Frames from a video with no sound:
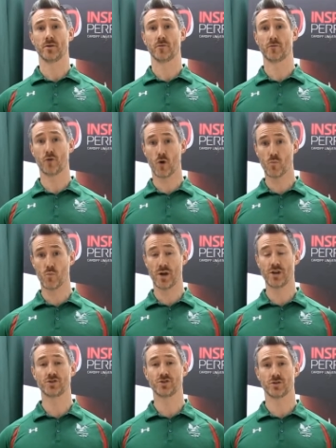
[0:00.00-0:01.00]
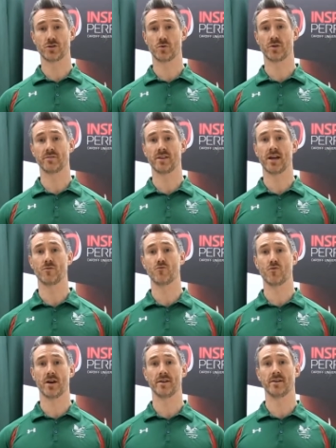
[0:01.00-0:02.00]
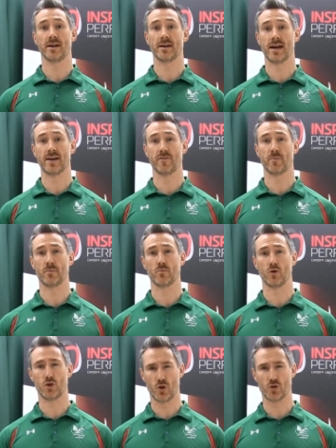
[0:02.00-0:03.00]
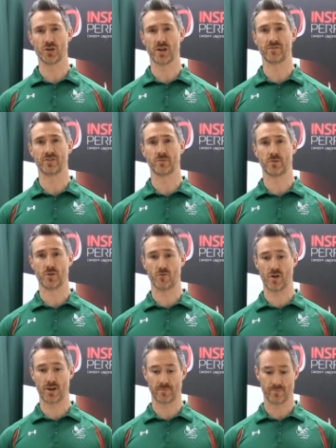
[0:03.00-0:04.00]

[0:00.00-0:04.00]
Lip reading: from which you can then run and have a bit more longevity with your running.